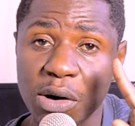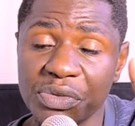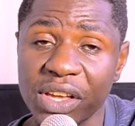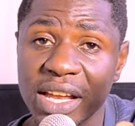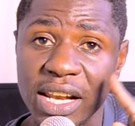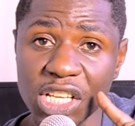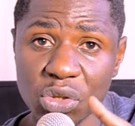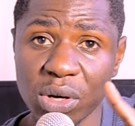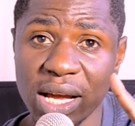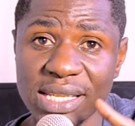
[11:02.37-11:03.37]
of the
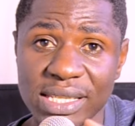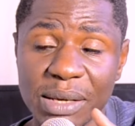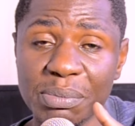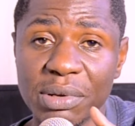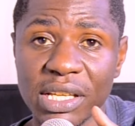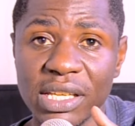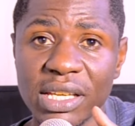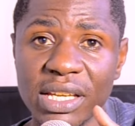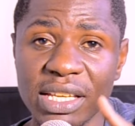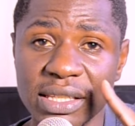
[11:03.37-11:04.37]
National Assembly,
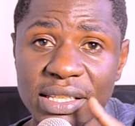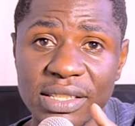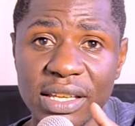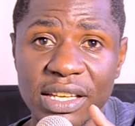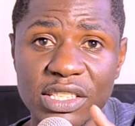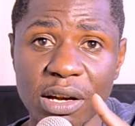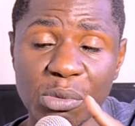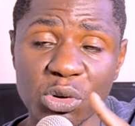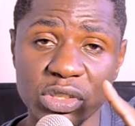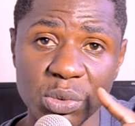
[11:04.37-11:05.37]
in this case
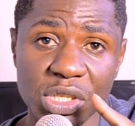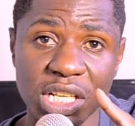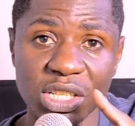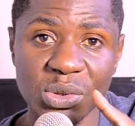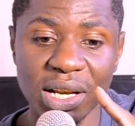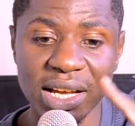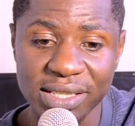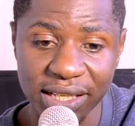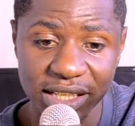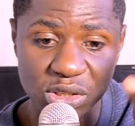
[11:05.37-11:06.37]
Moses Wetangula,
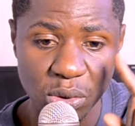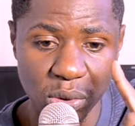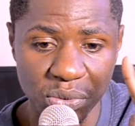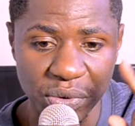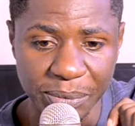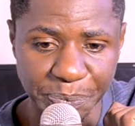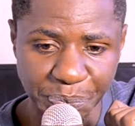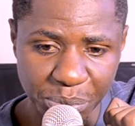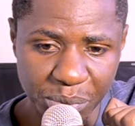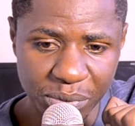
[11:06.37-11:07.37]
takes over,
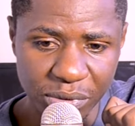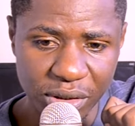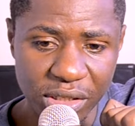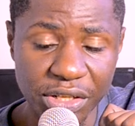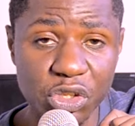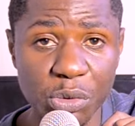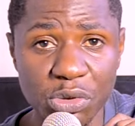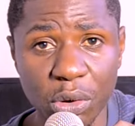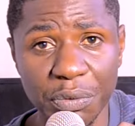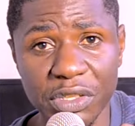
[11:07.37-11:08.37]

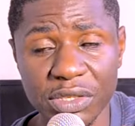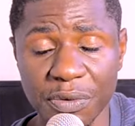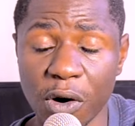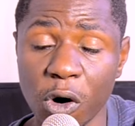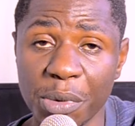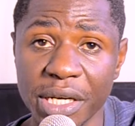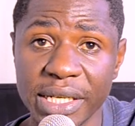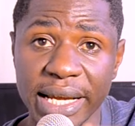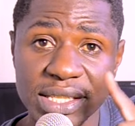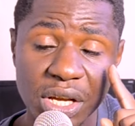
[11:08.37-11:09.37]
resumes office for how many
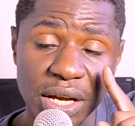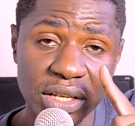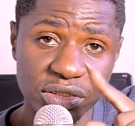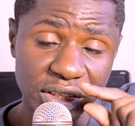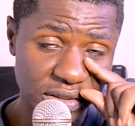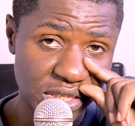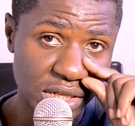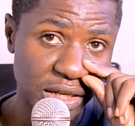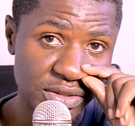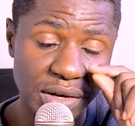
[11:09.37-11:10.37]
days? 60
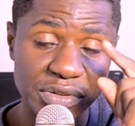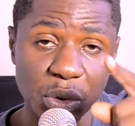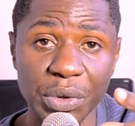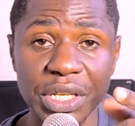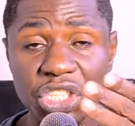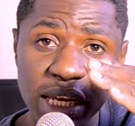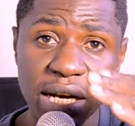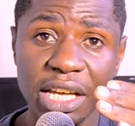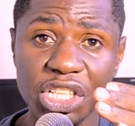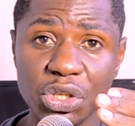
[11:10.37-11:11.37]
days, after which
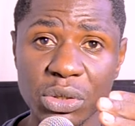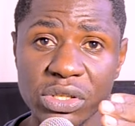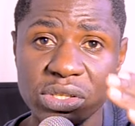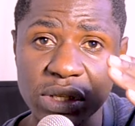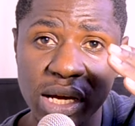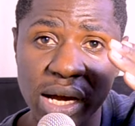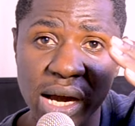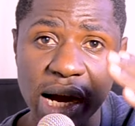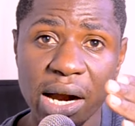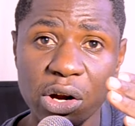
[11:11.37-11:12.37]
elections
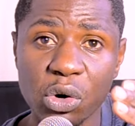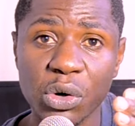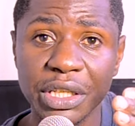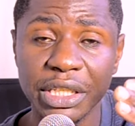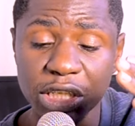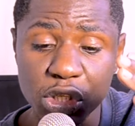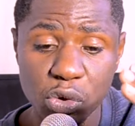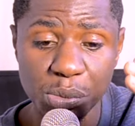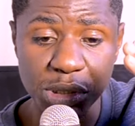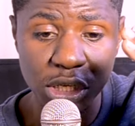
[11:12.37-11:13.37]
are going
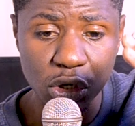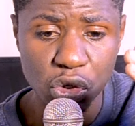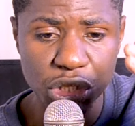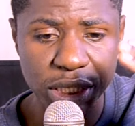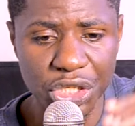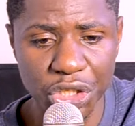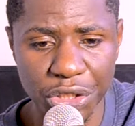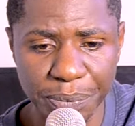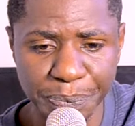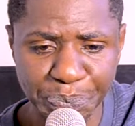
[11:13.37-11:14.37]
to be
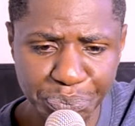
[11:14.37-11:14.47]
conducted.